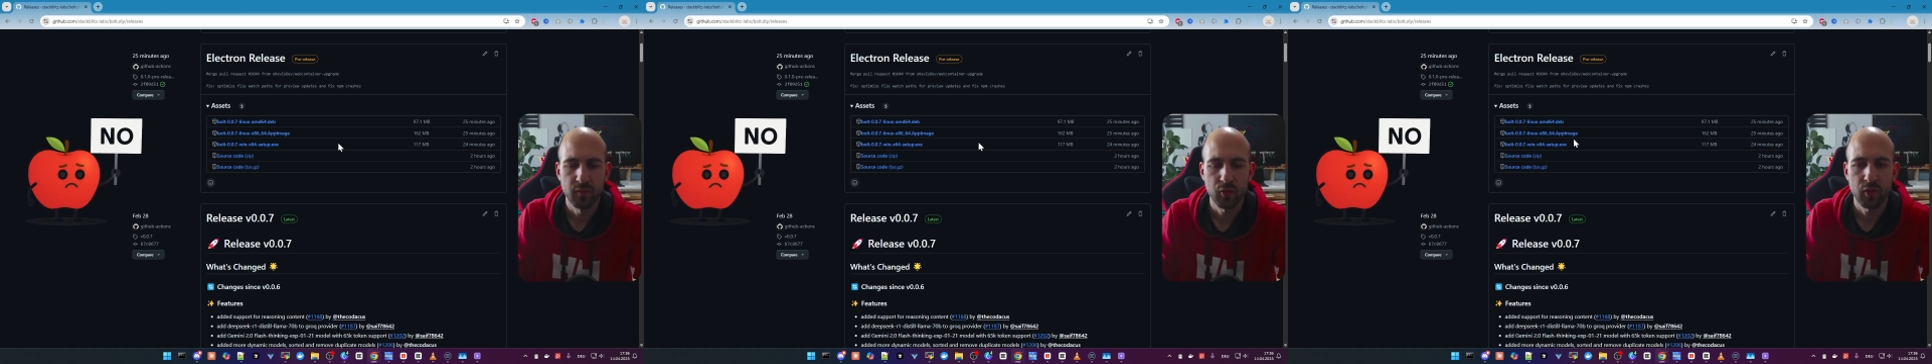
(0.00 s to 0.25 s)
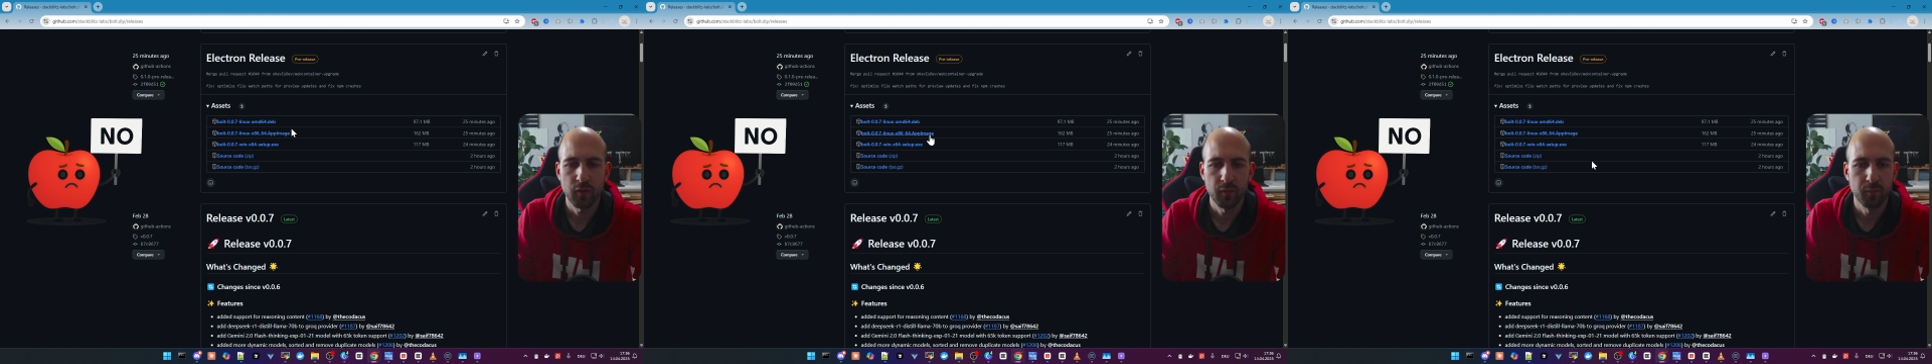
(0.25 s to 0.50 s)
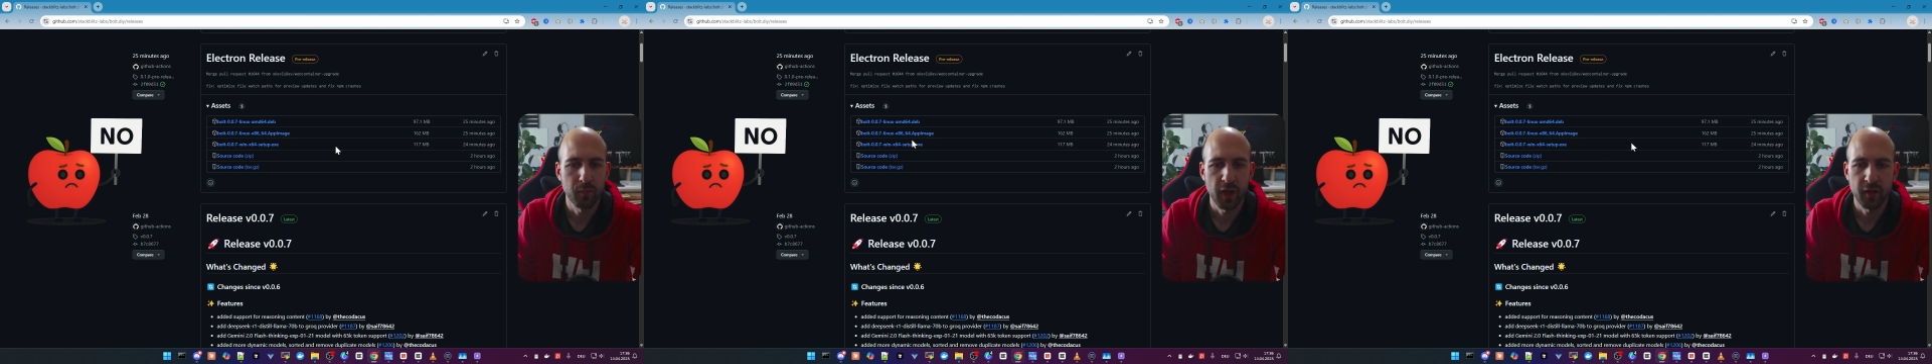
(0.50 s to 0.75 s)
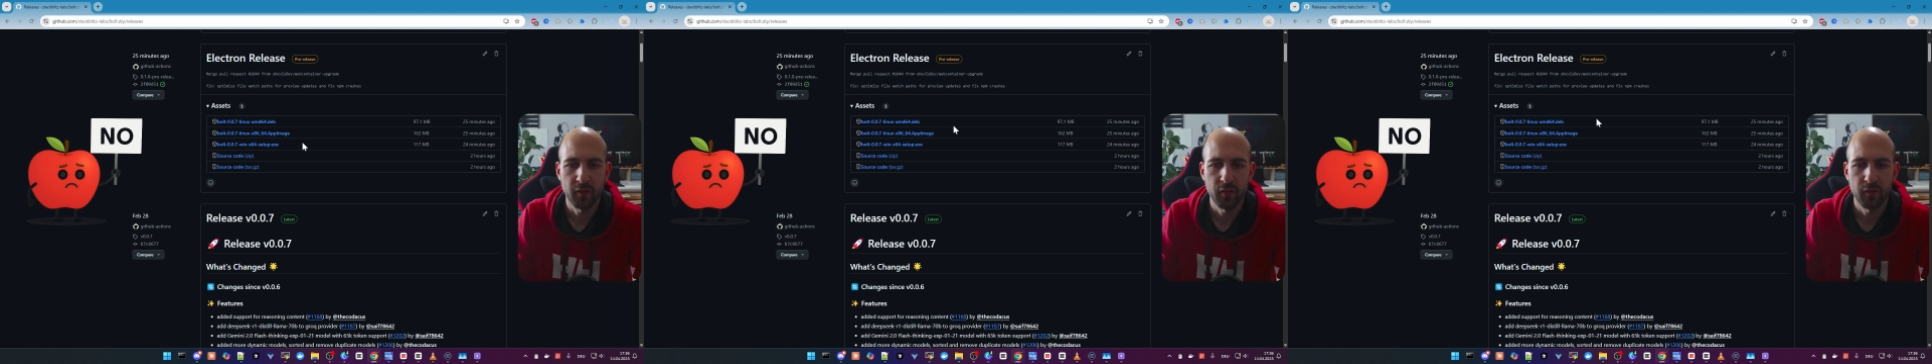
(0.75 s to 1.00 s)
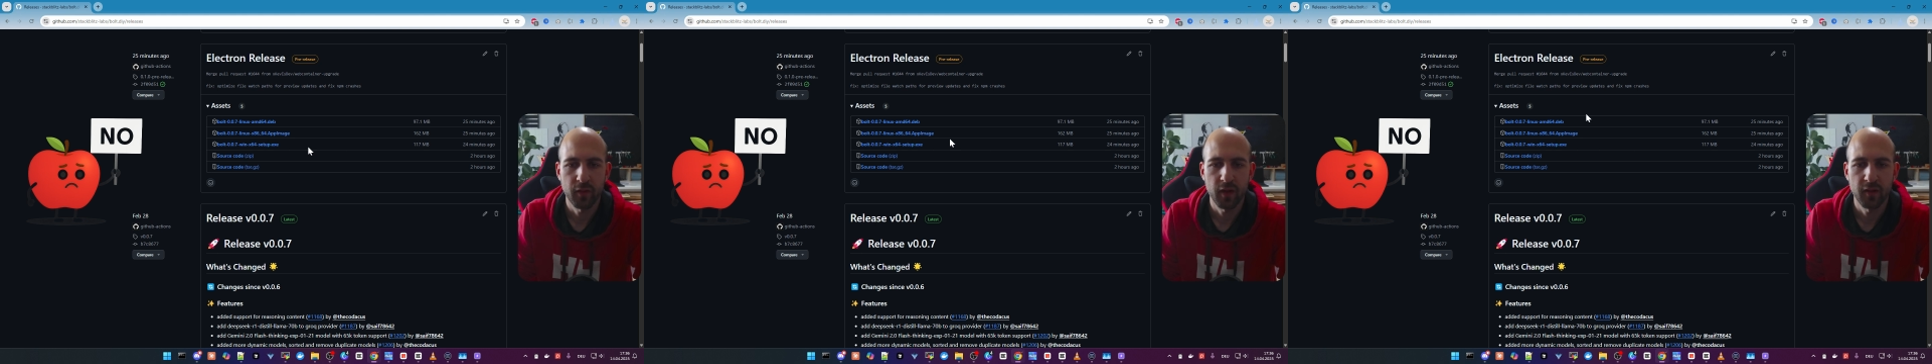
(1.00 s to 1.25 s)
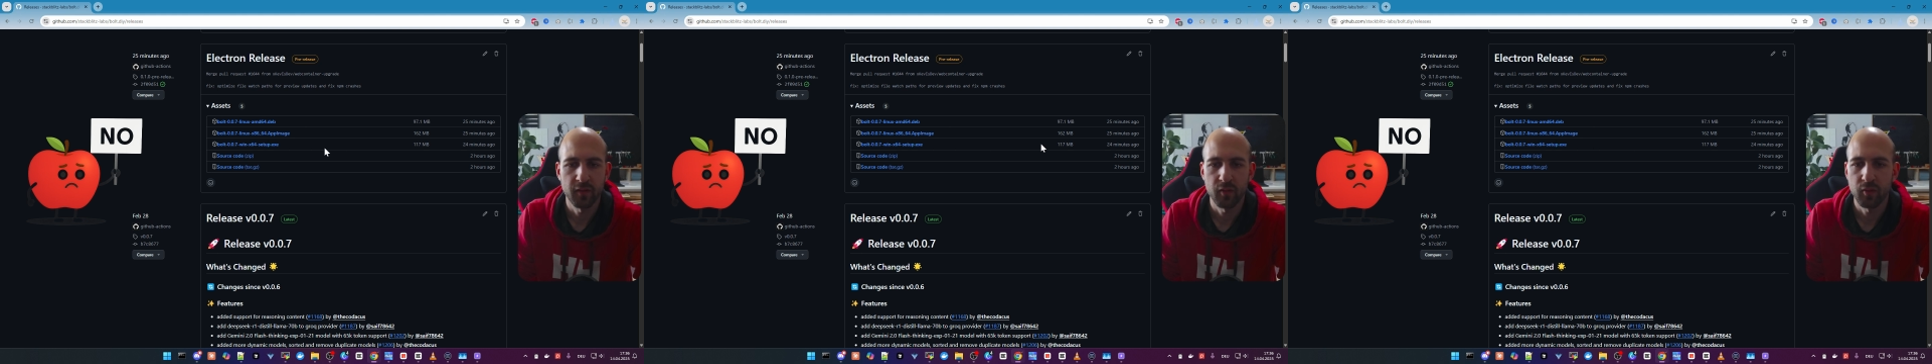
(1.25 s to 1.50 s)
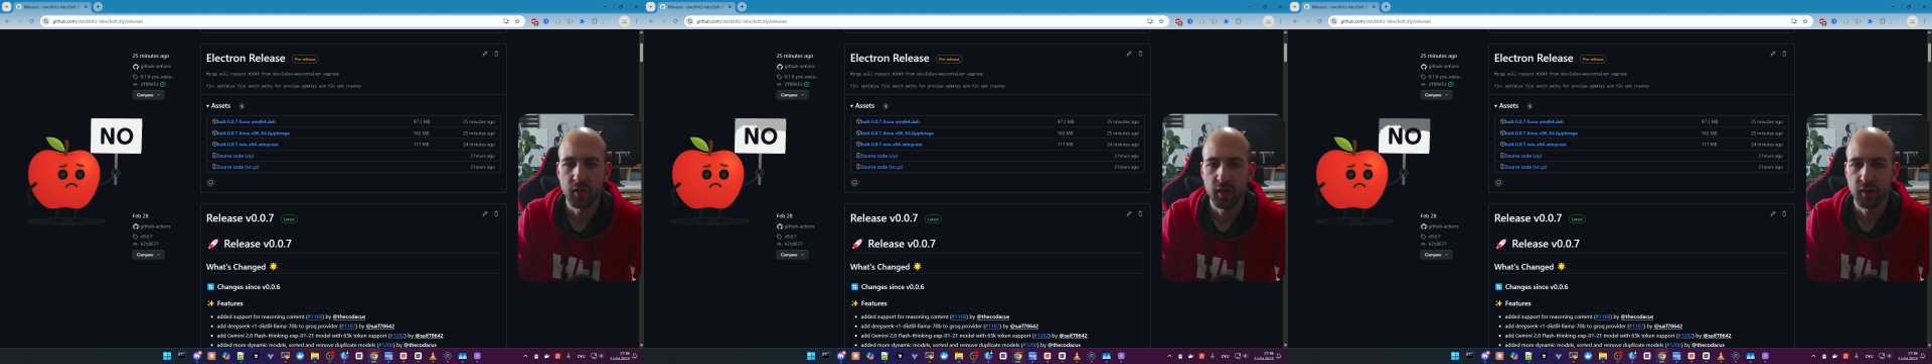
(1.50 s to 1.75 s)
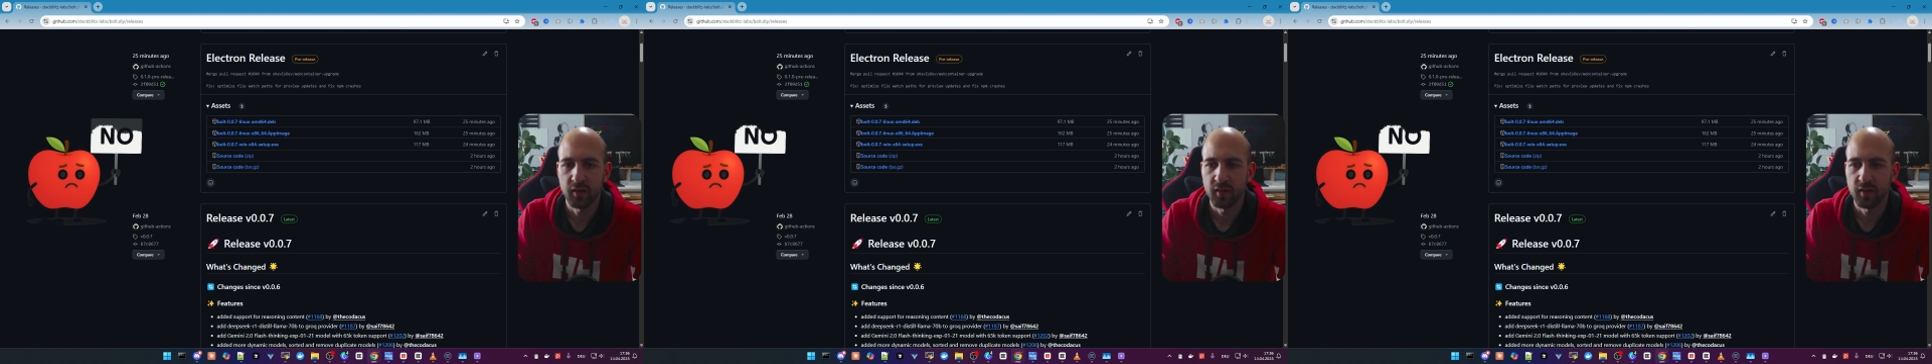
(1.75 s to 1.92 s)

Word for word: or binary file, so you can't